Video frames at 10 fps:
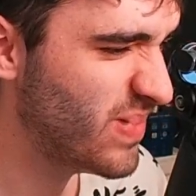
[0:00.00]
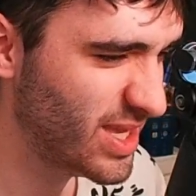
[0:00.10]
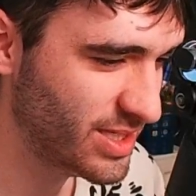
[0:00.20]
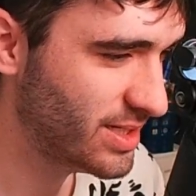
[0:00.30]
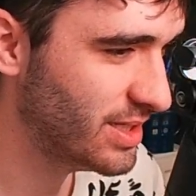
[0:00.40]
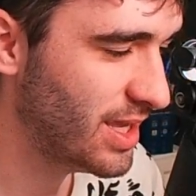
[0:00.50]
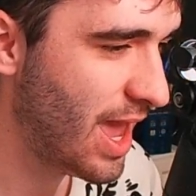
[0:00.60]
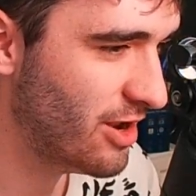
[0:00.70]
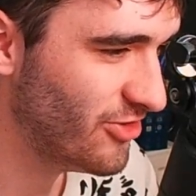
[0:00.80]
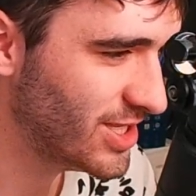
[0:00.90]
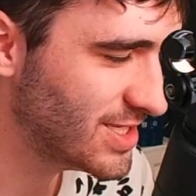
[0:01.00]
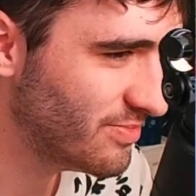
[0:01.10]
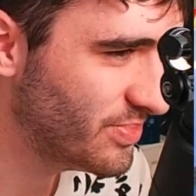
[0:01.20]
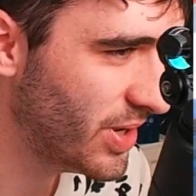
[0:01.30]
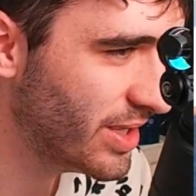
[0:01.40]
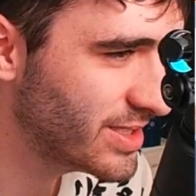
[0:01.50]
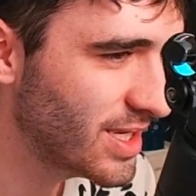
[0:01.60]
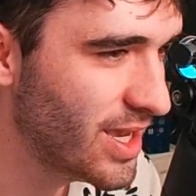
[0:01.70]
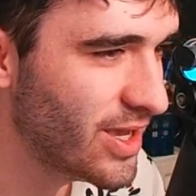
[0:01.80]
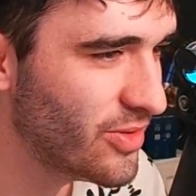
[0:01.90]
basically elevate it. But
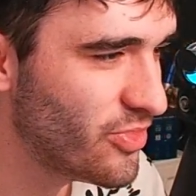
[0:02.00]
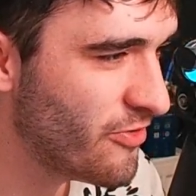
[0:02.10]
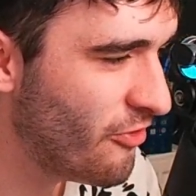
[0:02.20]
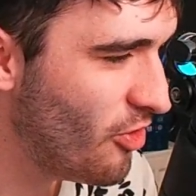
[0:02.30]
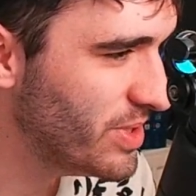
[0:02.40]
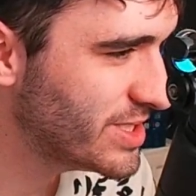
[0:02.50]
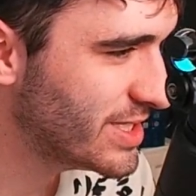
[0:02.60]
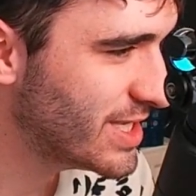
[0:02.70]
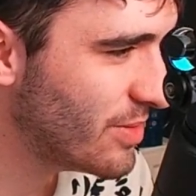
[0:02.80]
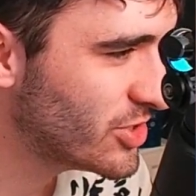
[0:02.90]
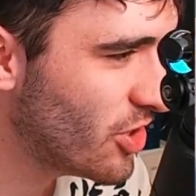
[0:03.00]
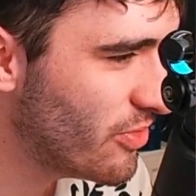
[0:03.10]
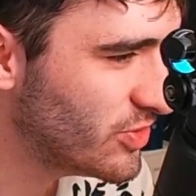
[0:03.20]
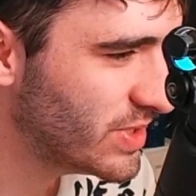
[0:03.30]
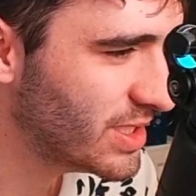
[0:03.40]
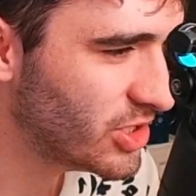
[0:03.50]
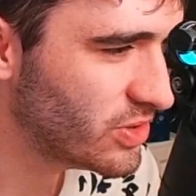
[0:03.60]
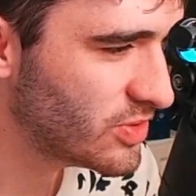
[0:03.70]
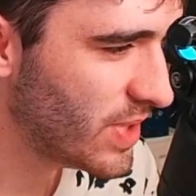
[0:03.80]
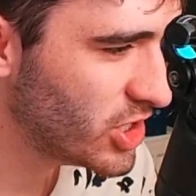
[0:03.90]
performance in this game has always been an
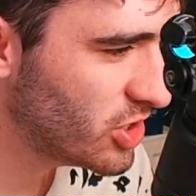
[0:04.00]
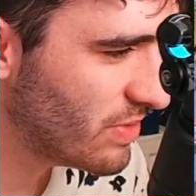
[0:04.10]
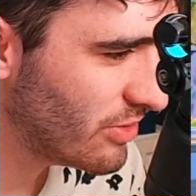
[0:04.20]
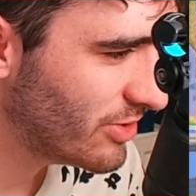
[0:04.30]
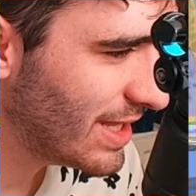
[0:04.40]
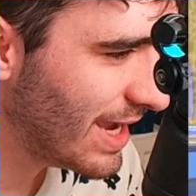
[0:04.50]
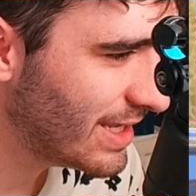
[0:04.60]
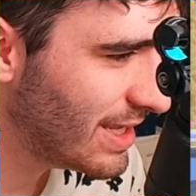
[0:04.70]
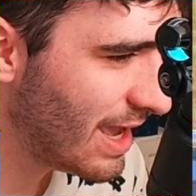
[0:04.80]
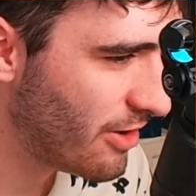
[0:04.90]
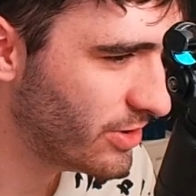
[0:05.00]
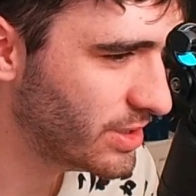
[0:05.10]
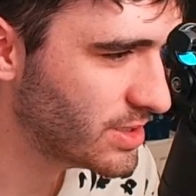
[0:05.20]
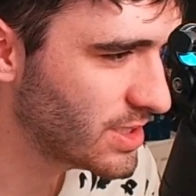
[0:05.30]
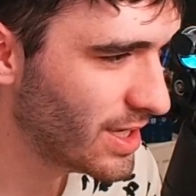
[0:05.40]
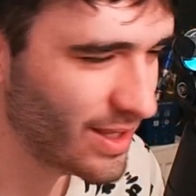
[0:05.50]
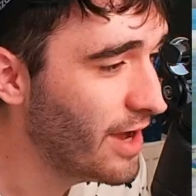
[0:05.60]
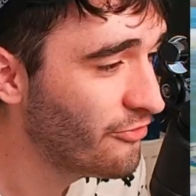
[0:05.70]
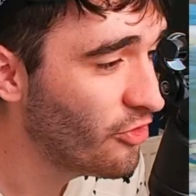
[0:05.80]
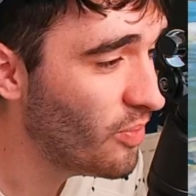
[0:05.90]
issue, especially around laggy areas.
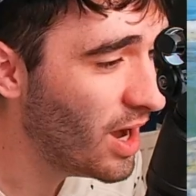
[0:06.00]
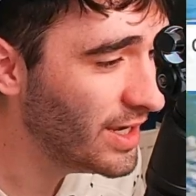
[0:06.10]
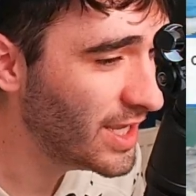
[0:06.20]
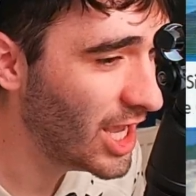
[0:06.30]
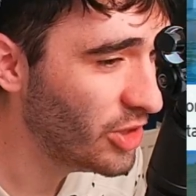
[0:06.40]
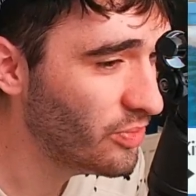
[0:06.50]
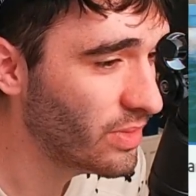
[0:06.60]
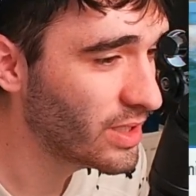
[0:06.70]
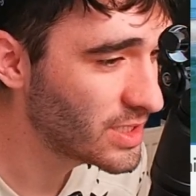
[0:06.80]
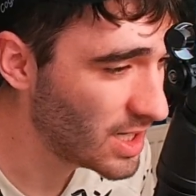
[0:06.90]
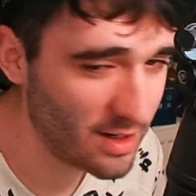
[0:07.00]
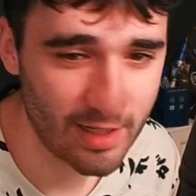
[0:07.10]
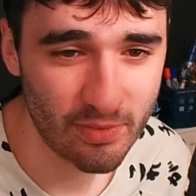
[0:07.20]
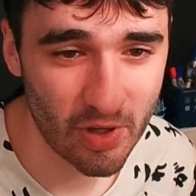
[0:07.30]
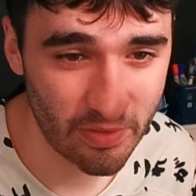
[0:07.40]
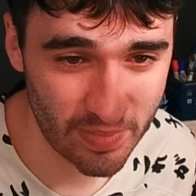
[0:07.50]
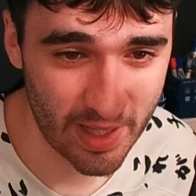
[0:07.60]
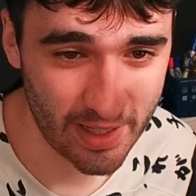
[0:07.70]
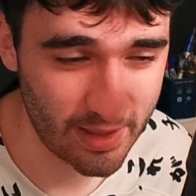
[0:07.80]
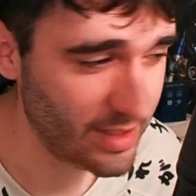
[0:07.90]
And from my game time I'm
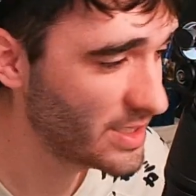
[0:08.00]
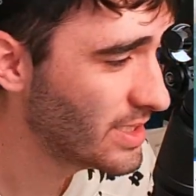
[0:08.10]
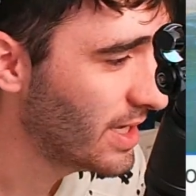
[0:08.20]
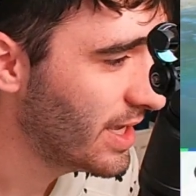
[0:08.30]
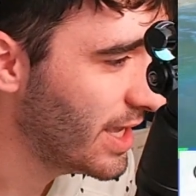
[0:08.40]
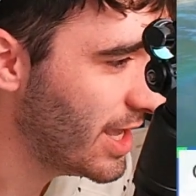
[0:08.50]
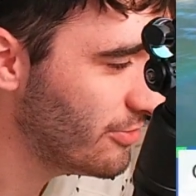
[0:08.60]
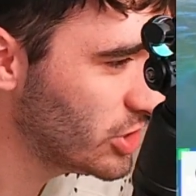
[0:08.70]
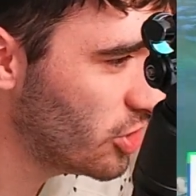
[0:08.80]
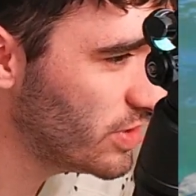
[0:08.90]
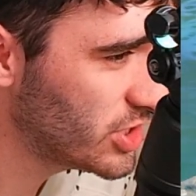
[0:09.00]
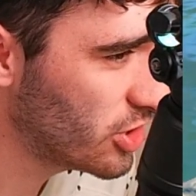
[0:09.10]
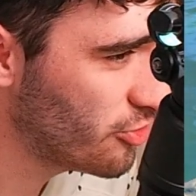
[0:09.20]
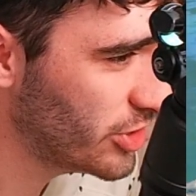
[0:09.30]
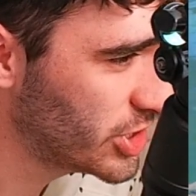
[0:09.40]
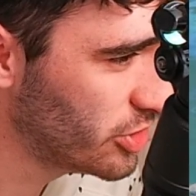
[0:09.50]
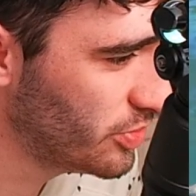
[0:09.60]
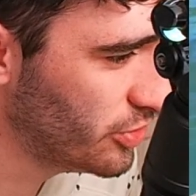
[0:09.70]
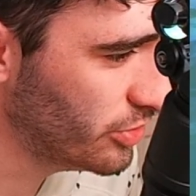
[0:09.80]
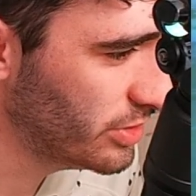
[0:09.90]
playing this, it was always the
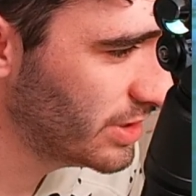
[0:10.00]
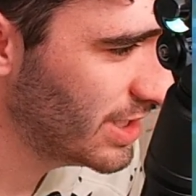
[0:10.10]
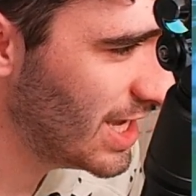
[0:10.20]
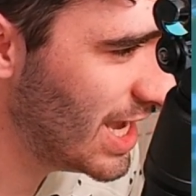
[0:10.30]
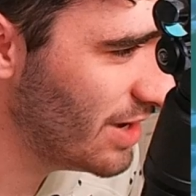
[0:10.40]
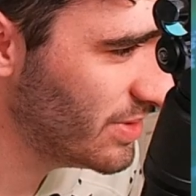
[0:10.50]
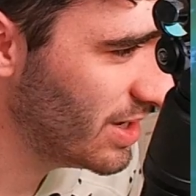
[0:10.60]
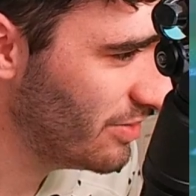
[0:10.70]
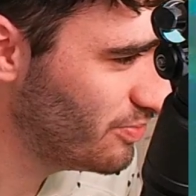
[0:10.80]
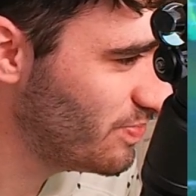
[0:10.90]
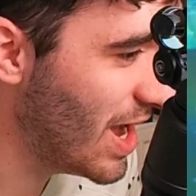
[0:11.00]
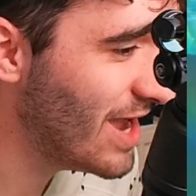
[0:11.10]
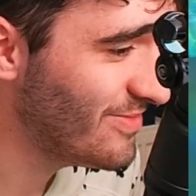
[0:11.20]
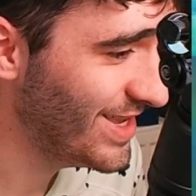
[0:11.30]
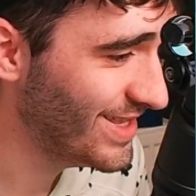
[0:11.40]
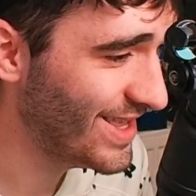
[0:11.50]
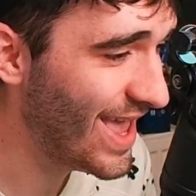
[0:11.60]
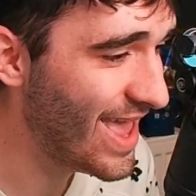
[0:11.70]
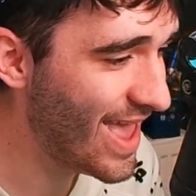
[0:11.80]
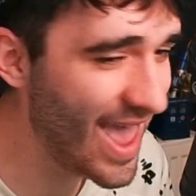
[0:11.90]
crystal pool. I mean,
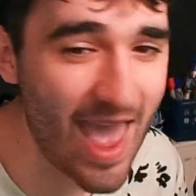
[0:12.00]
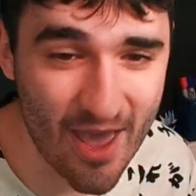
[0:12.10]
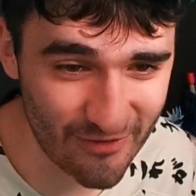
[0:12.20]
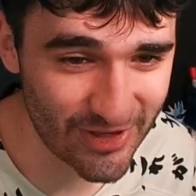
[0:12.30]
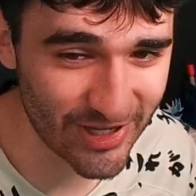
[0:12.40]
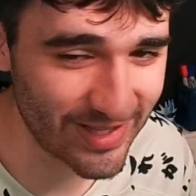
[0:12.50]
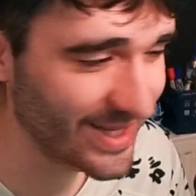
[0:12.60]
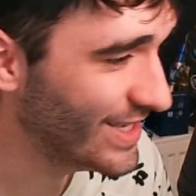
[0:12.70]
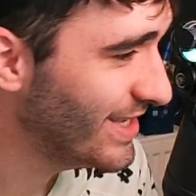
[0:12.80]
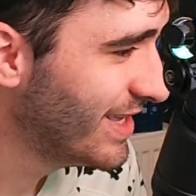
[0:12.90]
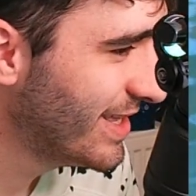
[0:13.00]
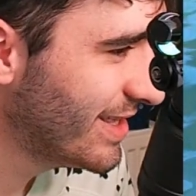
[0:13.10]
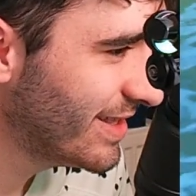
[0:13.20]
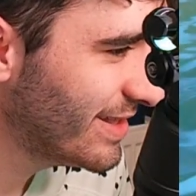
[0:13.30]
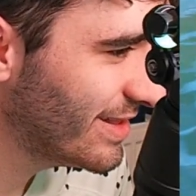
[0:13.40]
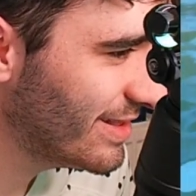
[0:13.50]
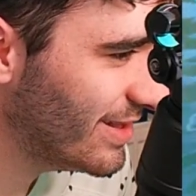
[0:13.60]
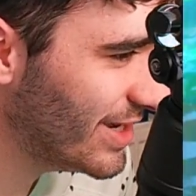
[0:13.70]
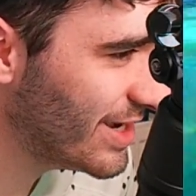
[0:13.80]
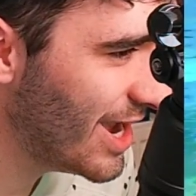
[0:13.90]
evidently,
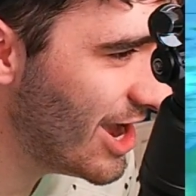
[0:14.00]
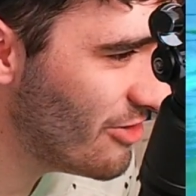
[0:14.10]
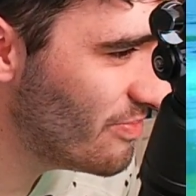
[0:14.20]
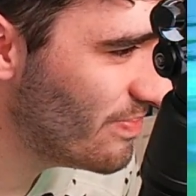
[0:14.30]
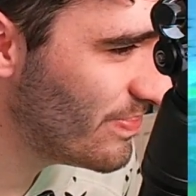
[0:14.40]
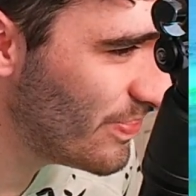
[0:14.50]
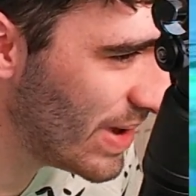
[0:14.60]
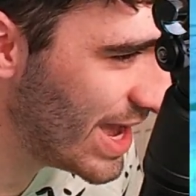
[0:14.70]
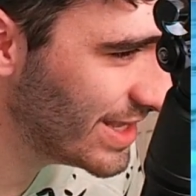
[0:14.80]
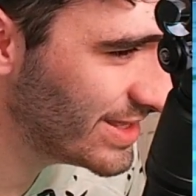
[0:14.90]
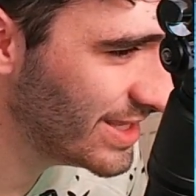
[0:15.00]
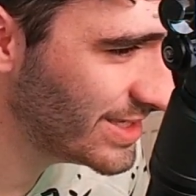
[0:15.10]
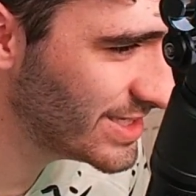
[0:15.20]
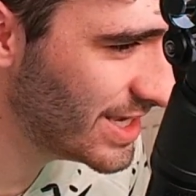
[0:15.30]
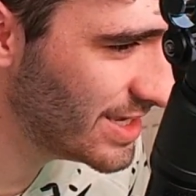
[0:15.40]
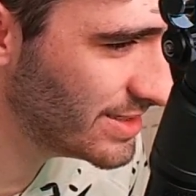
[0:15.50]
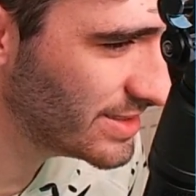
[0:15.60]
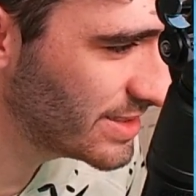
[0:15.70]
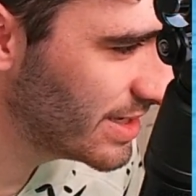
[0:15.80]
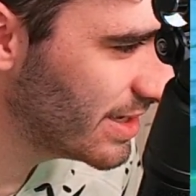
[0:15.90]
look how bad this
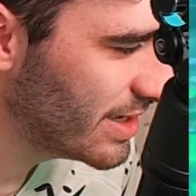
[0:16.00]
is.